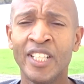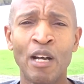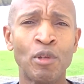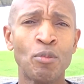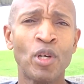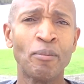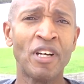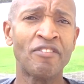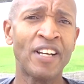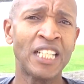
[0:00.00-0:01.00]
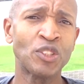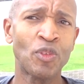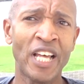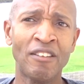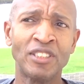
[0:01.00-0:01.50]
I'm going to break my fast
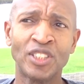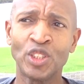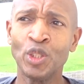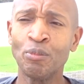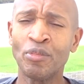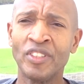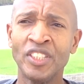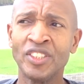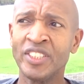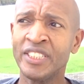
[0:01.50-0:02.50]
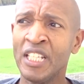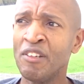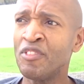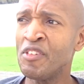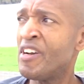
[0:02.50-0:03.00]
with having soup. They usually say
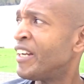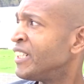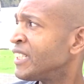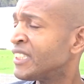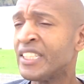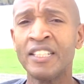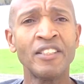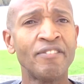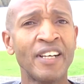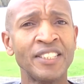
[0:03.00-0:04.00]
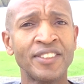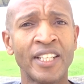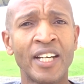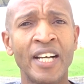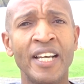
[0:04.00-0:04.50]
if you've had an extended fast
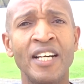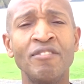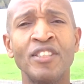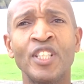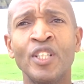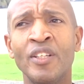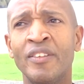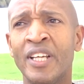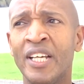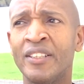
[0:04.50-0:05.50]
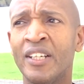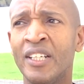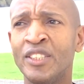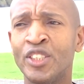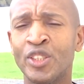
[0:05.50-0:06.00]
like I have, that
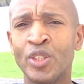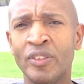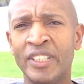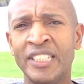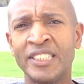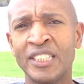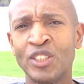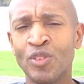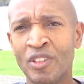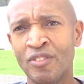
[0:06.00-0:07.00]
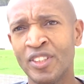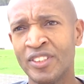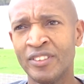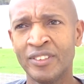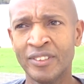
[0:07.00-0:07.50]
you should ease into it
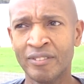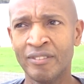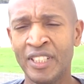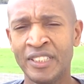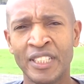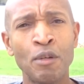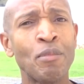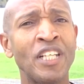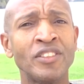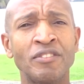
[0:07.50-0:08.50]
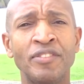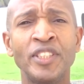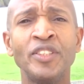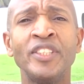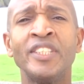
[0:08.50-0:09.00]
versus just eating 10 pounds of
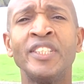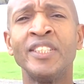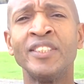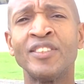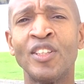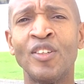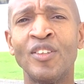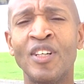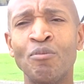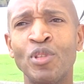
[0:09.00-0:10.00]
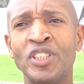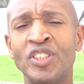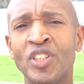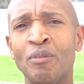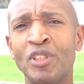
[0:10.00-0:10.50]
food. So I'm pretty
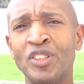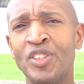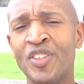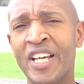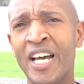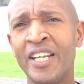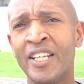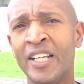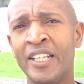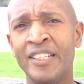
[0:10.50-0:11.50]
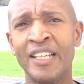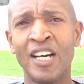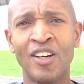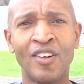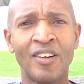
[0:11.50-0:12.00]
sure I'm going to do that.
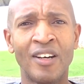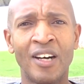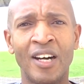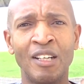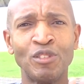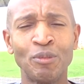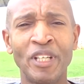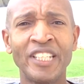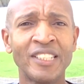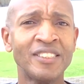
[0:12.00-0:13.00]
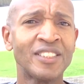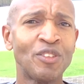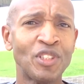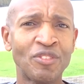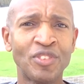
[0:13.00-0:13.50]
Now, I'm Jamaican, so
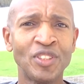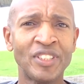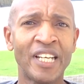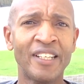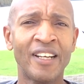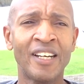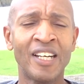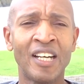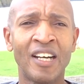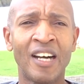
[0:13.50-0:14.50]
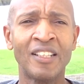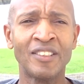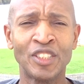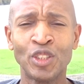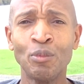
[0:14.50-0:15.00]
with the food that,
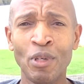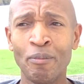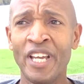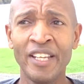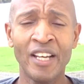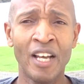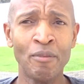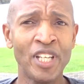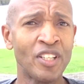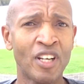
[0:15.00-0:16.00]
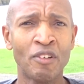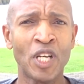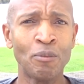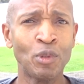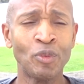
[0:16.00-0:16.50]
the soup I made it a
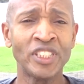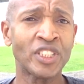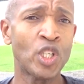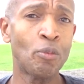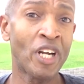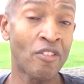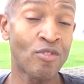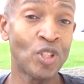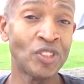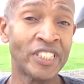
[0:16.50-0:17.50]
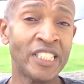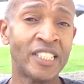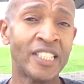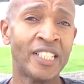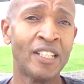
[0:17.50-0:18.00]
couple weeks ago, but I froze it
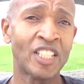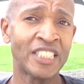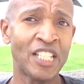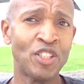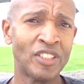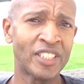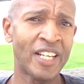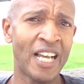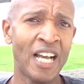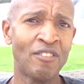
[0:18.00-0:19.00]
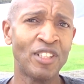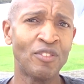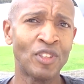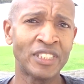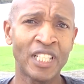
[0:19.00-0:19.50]
because I knew I was going to have it
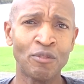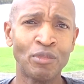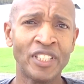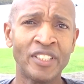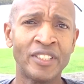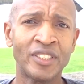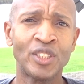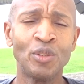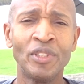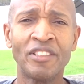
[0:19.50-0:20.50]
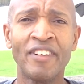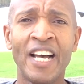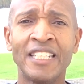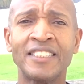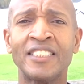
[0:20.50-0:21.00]
once I completed this 2-week
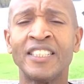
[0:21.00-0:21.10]
fast.